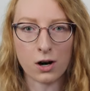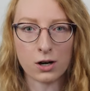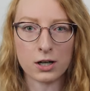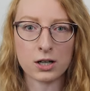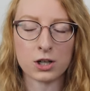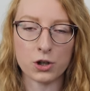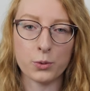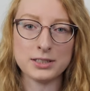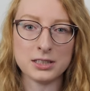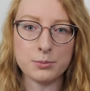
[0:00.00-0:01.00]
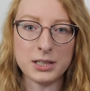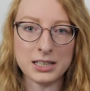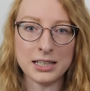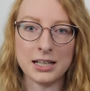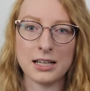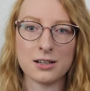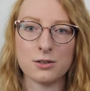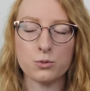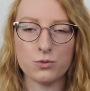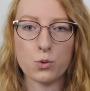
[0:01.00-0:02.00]
are going to be needing
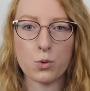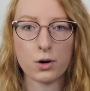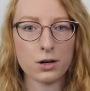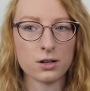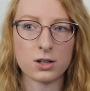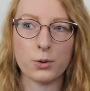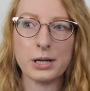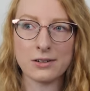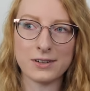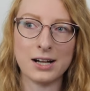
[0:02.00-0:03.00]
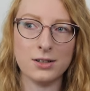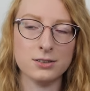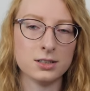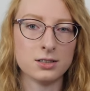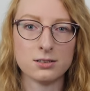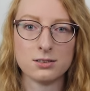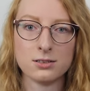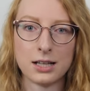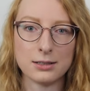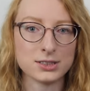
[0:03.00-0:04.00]
for going around
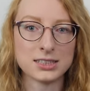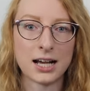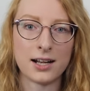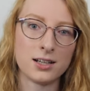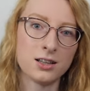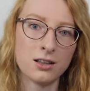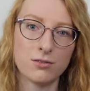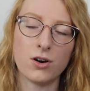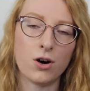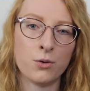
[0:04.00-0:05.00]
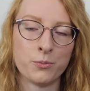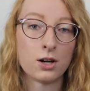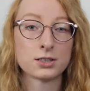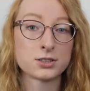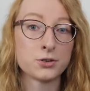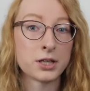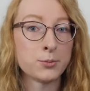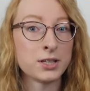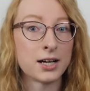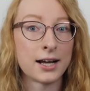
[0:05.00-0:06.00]
outside in the fall. Also
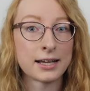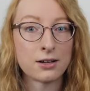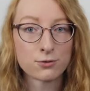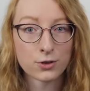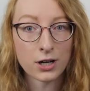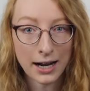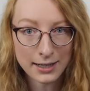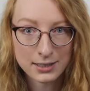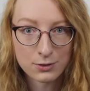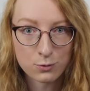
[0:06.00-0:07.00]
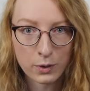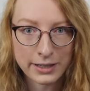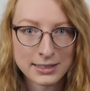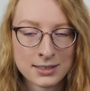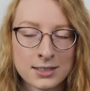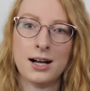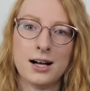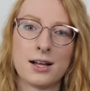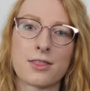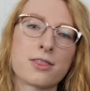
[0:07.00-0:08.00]
keep an eye out for activewear.
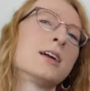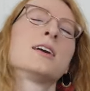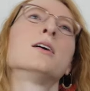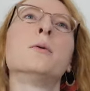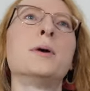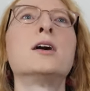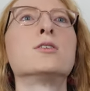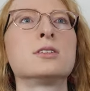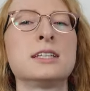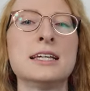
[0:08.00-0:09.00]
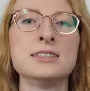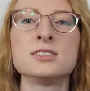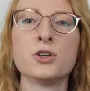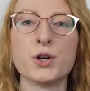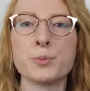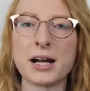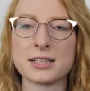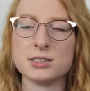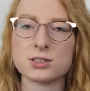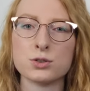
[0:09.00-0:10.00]
Uh, think about kids going
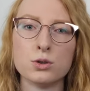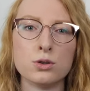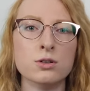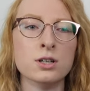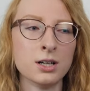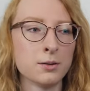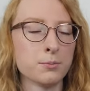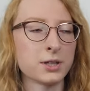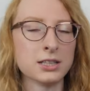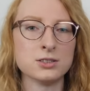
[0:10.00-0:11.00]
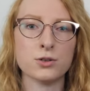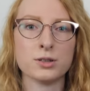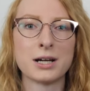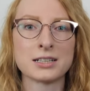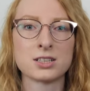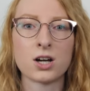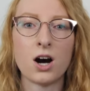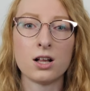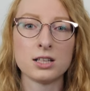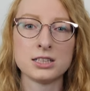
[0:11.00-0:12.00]
back to school, kids going back to
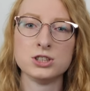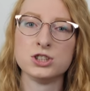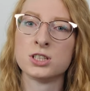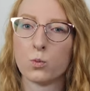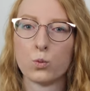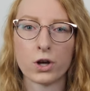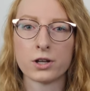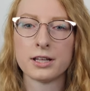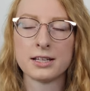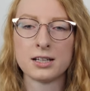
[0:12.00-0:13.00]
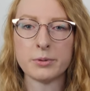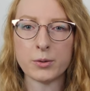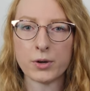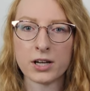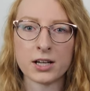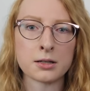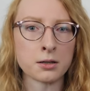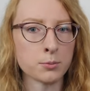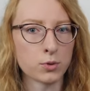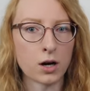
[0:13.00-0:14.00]
college. What are they going to be wearing?
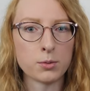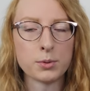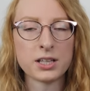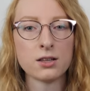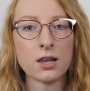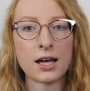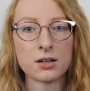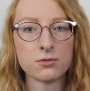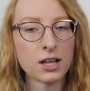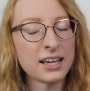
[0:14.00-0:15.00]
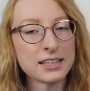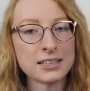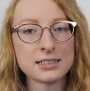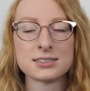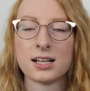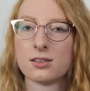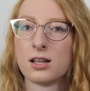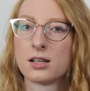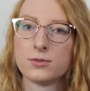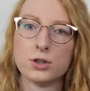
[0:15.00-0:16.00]
Probably a lot of leggings, a
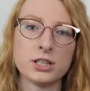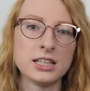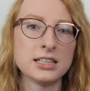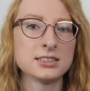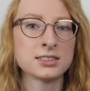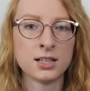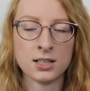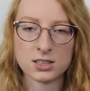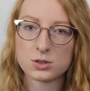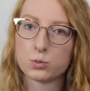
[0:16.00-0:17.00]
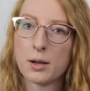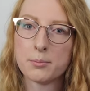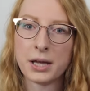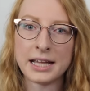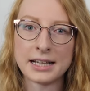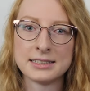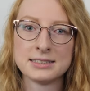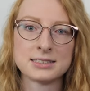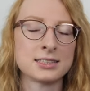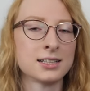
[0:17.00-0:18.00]
lot of hoodies,
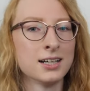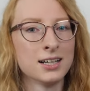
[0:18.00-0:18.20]
sweatpants.